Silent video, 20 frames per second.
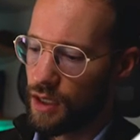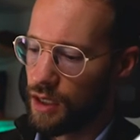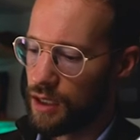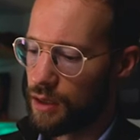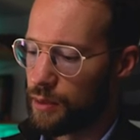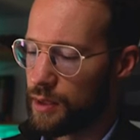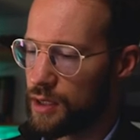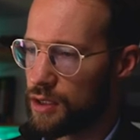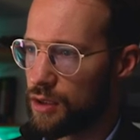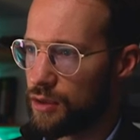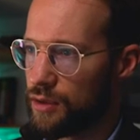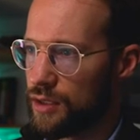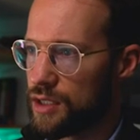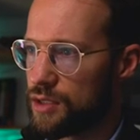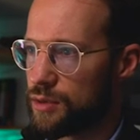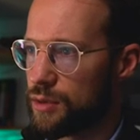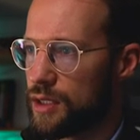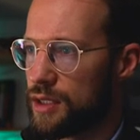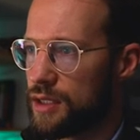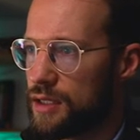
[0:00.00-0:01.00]
And we call
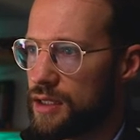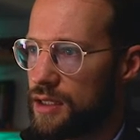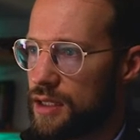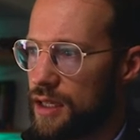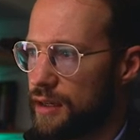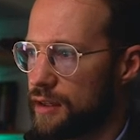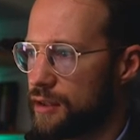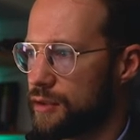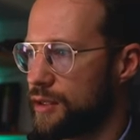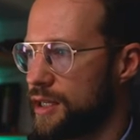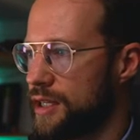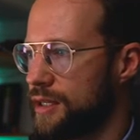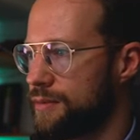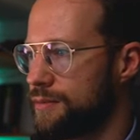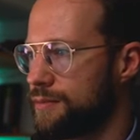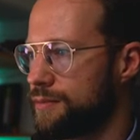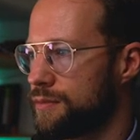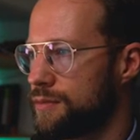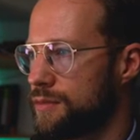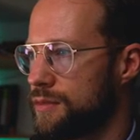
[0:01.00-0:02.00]
this one category.
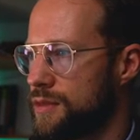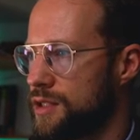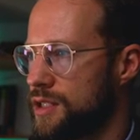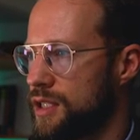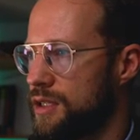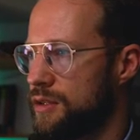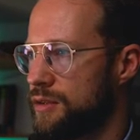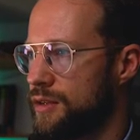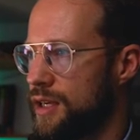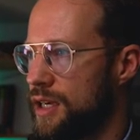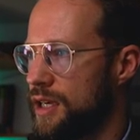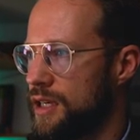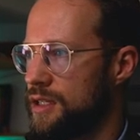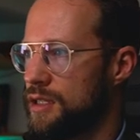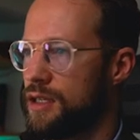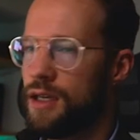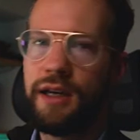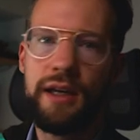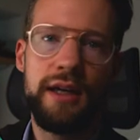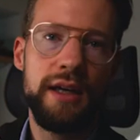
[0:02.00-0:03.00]
Say
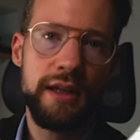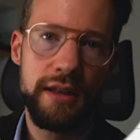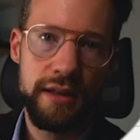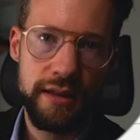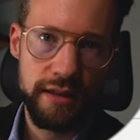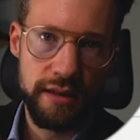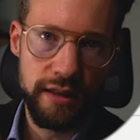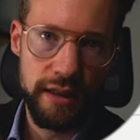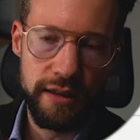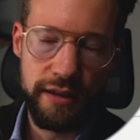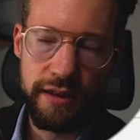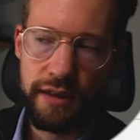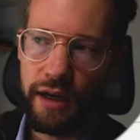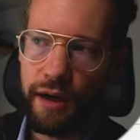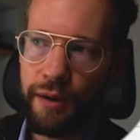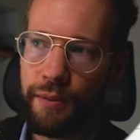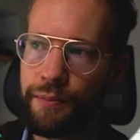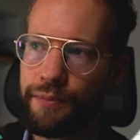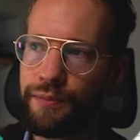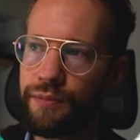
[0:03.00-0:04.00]
okay, there you
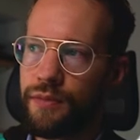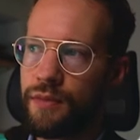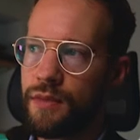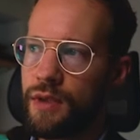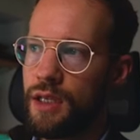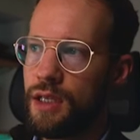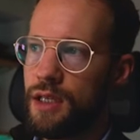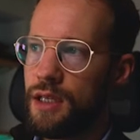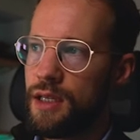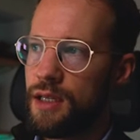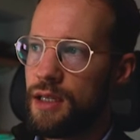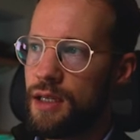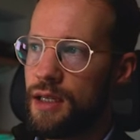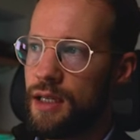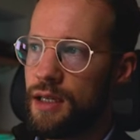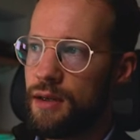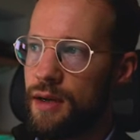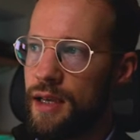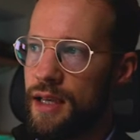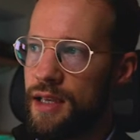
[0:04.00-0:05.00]
go.
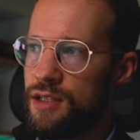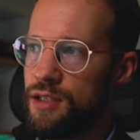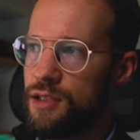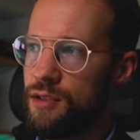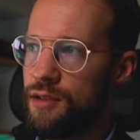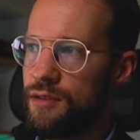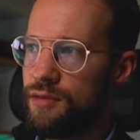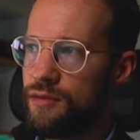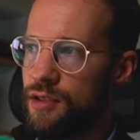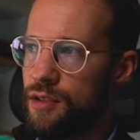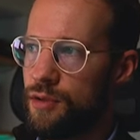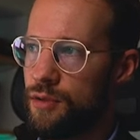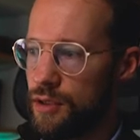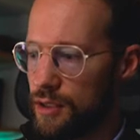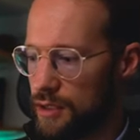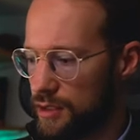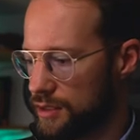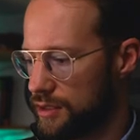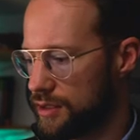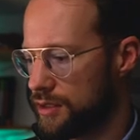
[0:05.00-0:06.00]
Now, as you have
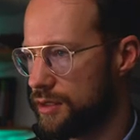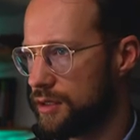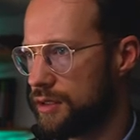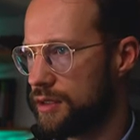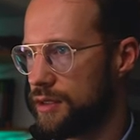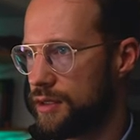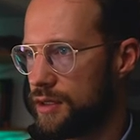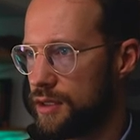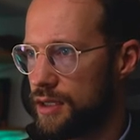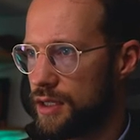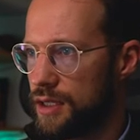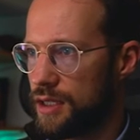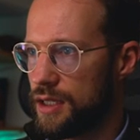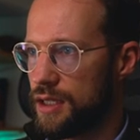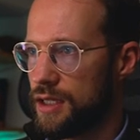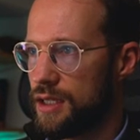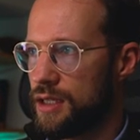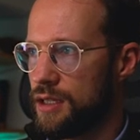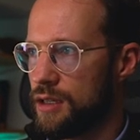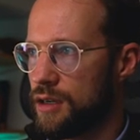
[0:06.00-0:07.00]
noticed,
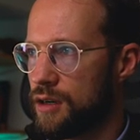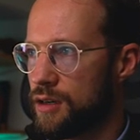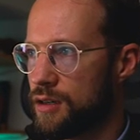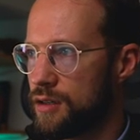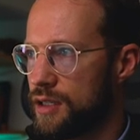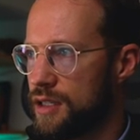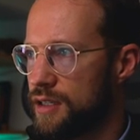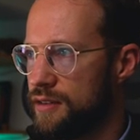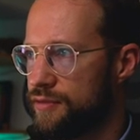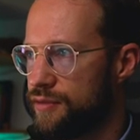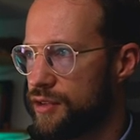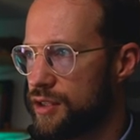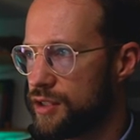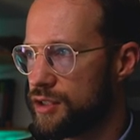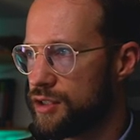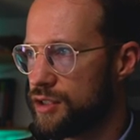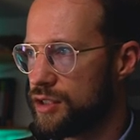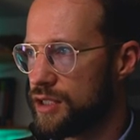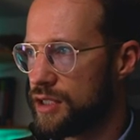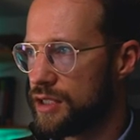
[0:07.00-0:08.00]
our if
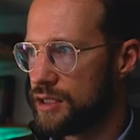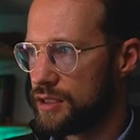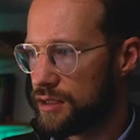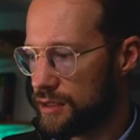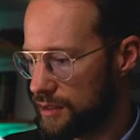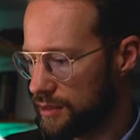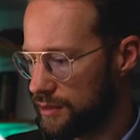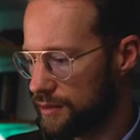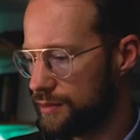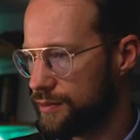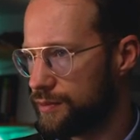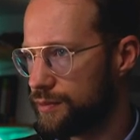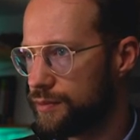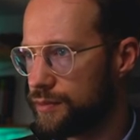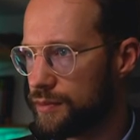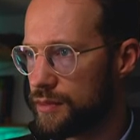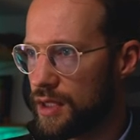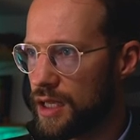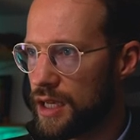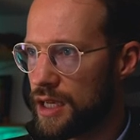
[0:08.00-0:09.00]
function here
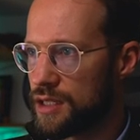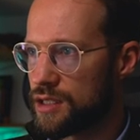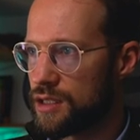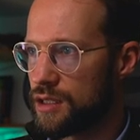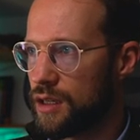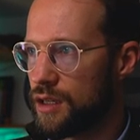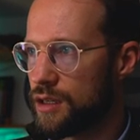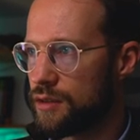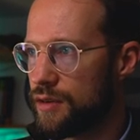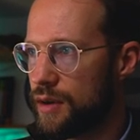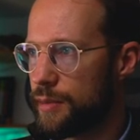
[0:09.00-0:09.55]
has a lot of